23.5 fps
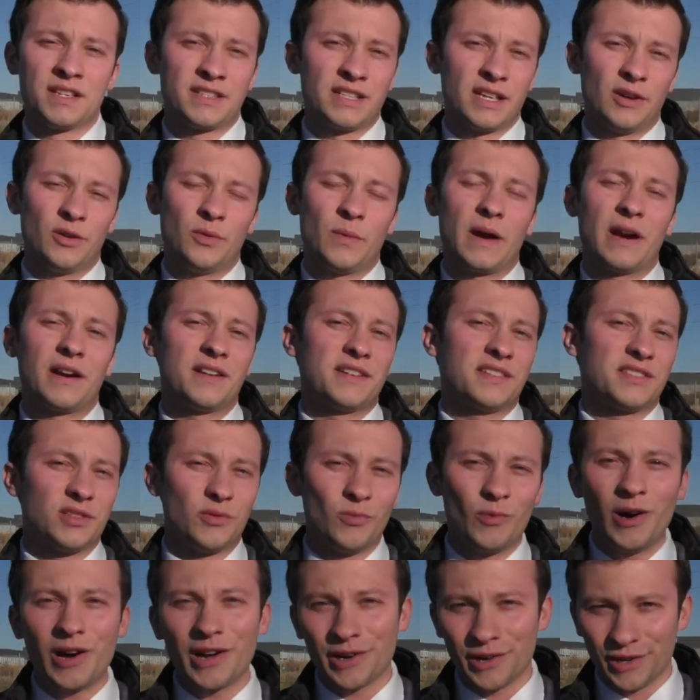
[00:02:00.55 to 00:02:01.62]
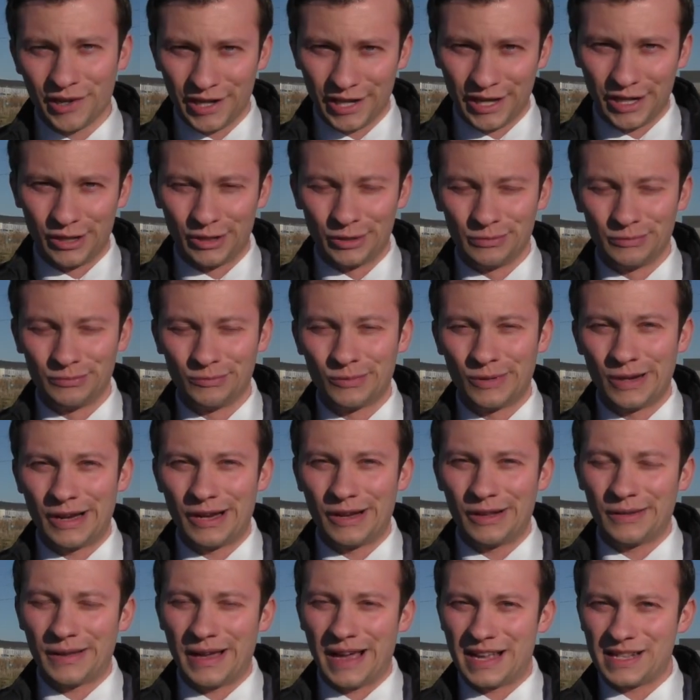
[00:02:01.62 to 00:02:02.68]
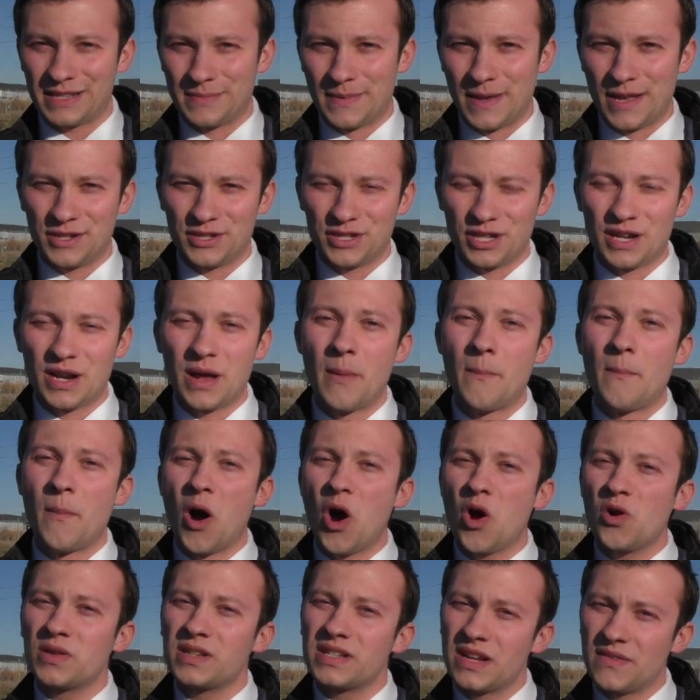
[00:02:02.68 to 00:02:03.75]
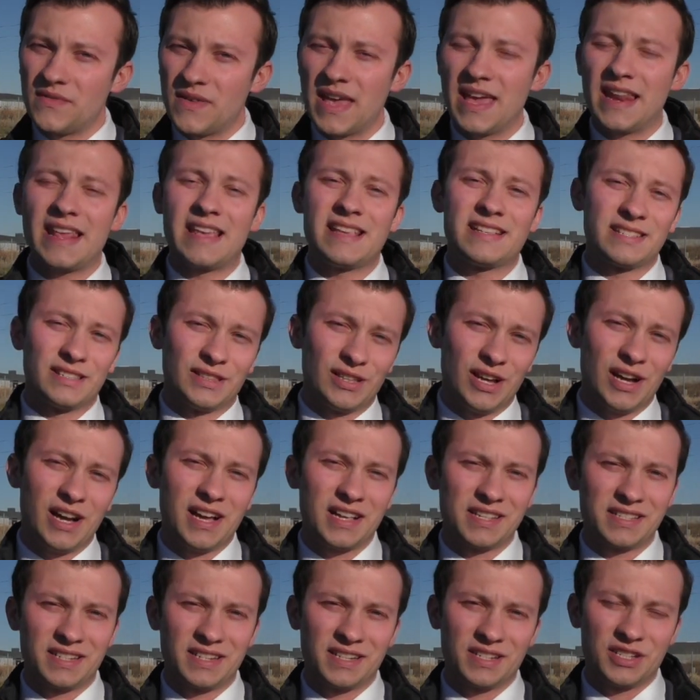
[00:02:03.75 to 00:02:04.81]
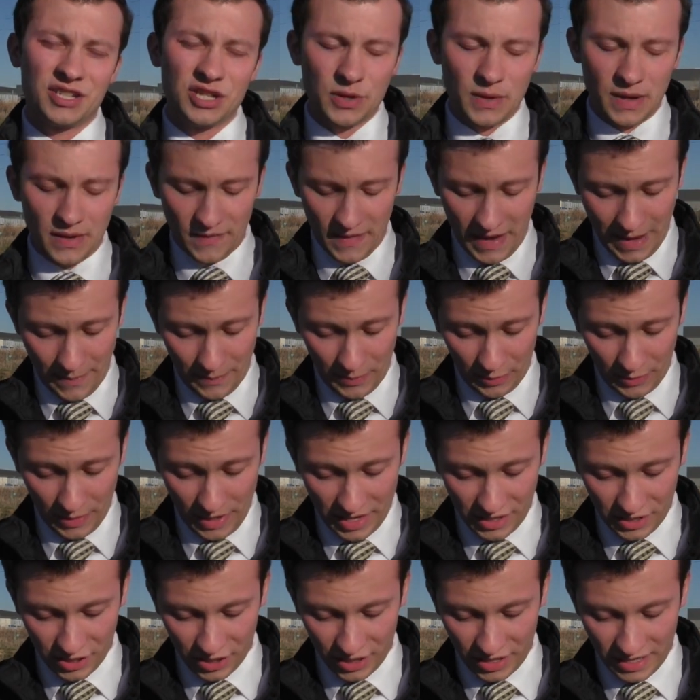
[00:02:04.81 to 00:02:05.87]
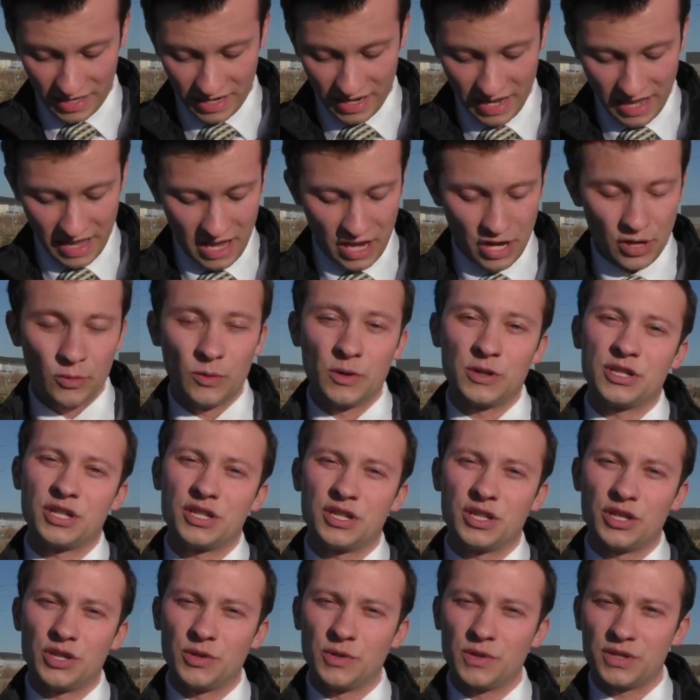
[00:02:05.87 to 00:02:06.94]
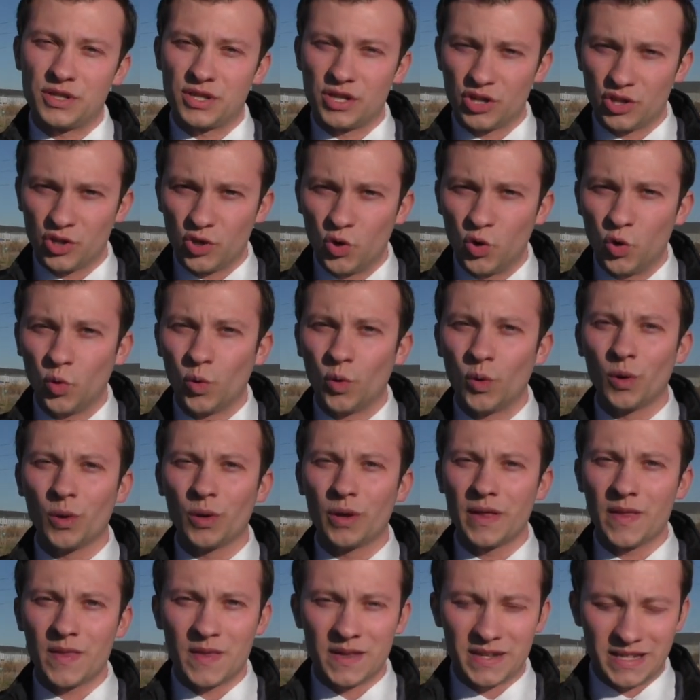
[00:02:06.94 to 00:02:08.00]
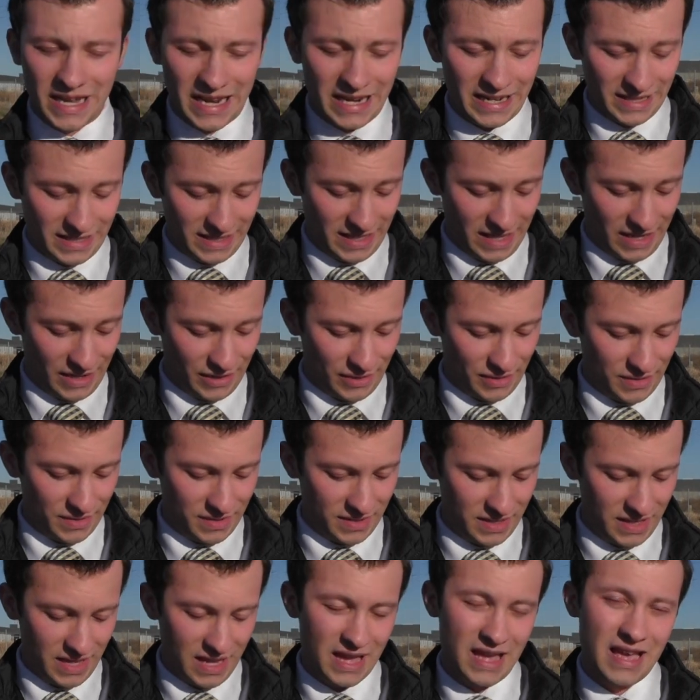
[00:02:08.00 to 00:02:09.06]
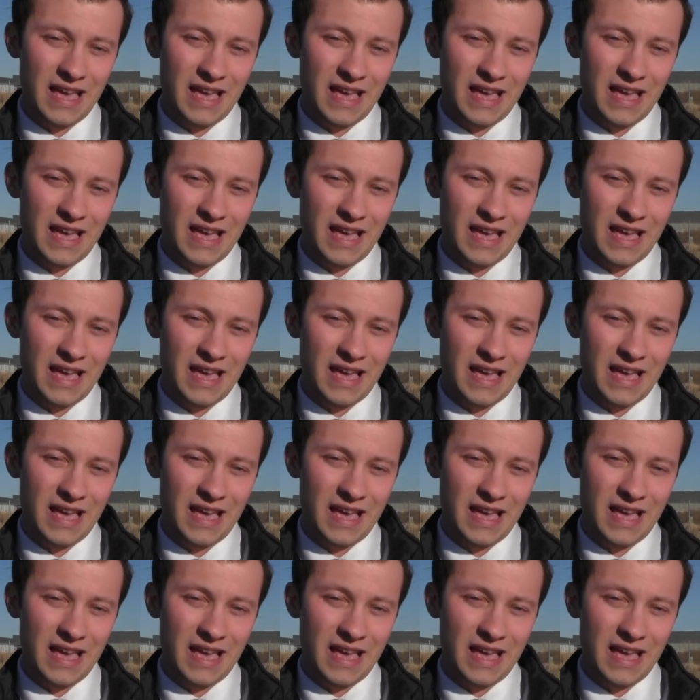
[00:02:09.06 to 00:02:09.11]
So where does the water go? Well, as mentioned, most of it is lost to evaporation, which is used to cool the data centers.